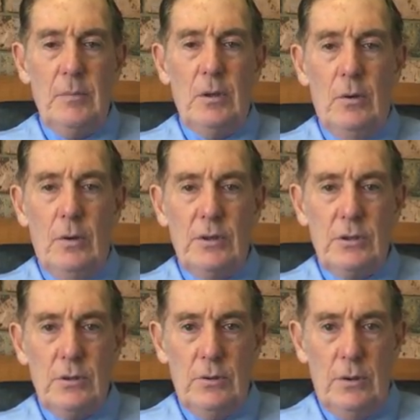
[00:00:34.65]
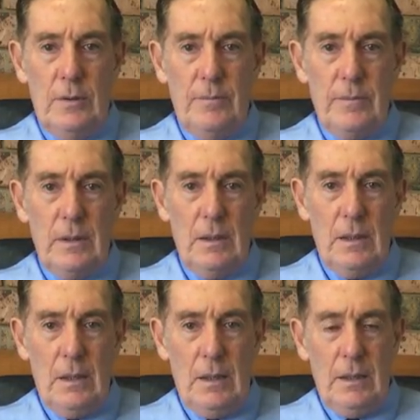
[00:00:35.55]
but also
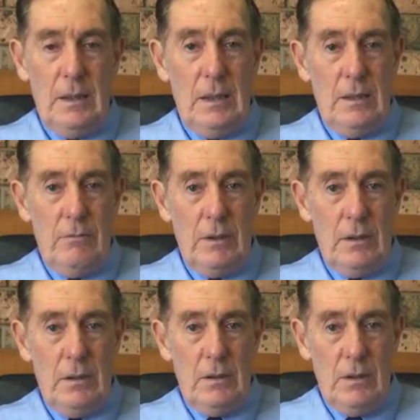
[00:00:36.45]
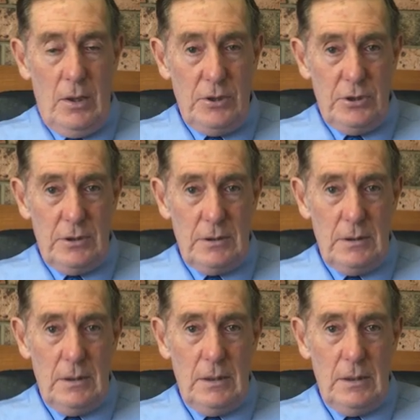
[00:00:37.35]
uh, hearing loss,